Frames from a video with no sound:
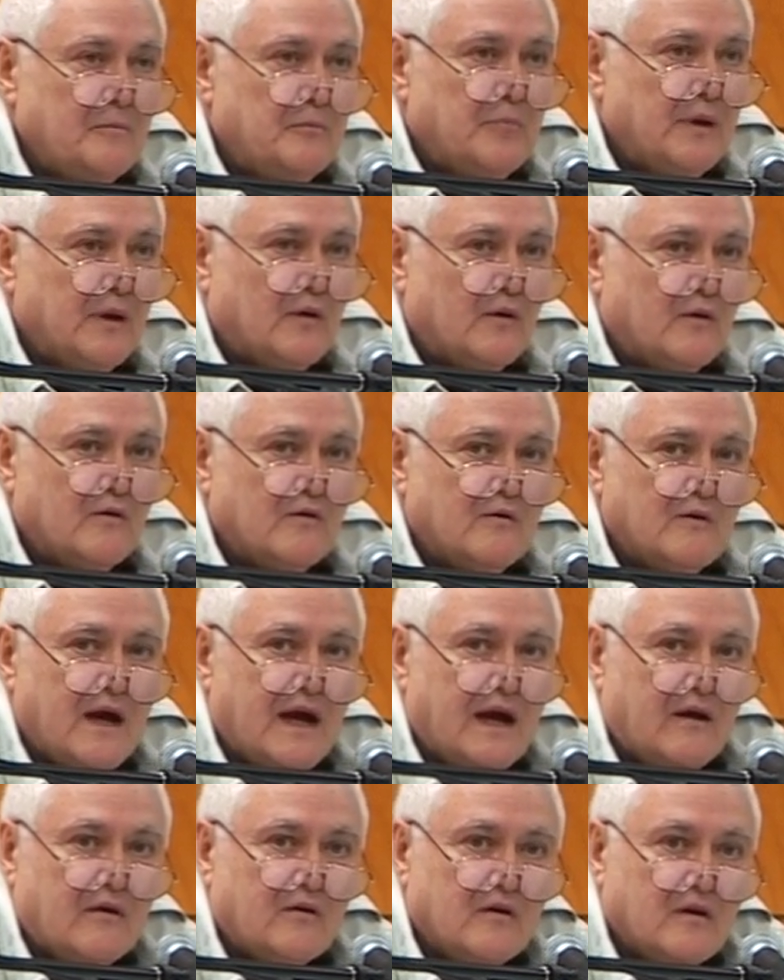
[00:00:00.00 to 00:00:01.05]
built
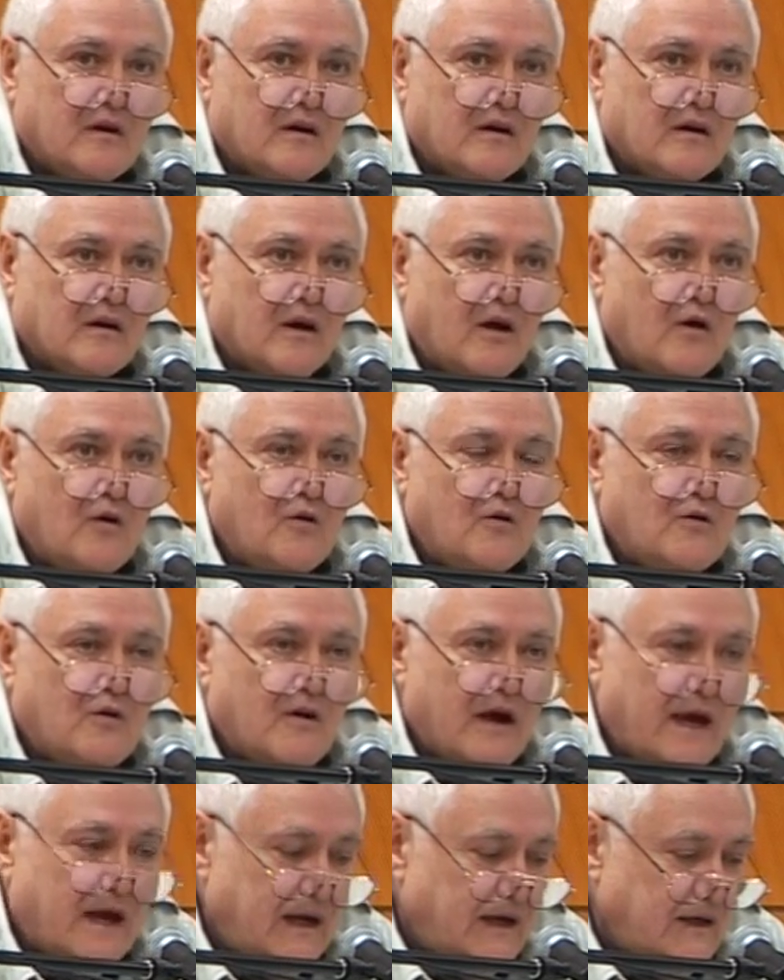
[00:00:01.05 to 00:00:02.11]
around
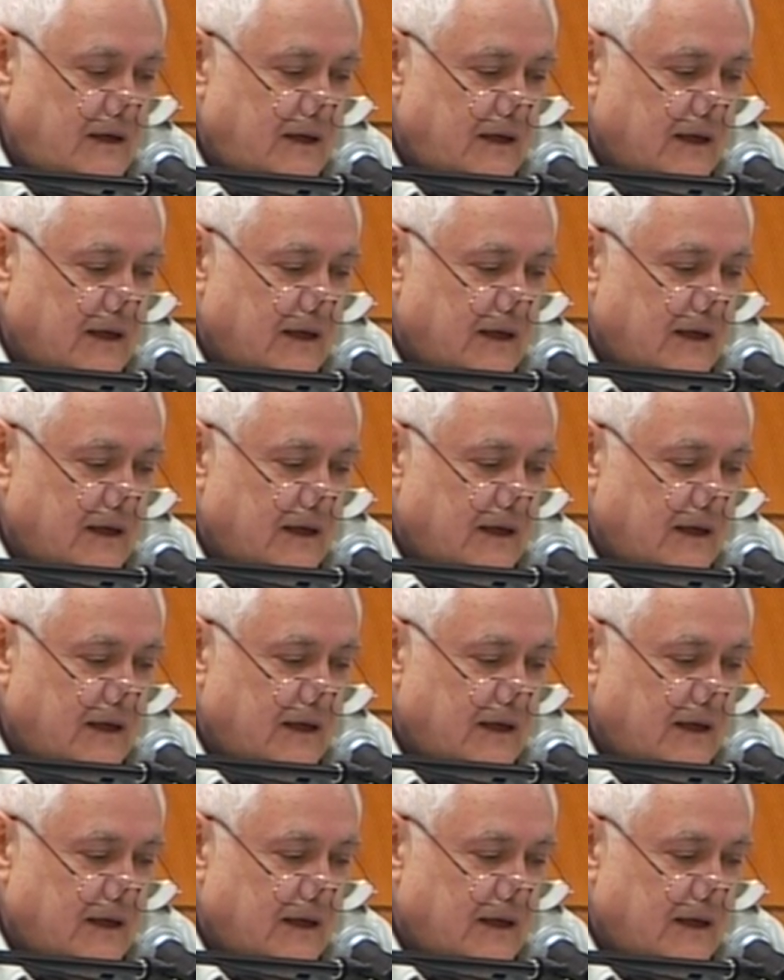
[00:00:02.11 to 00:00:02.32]
low-grade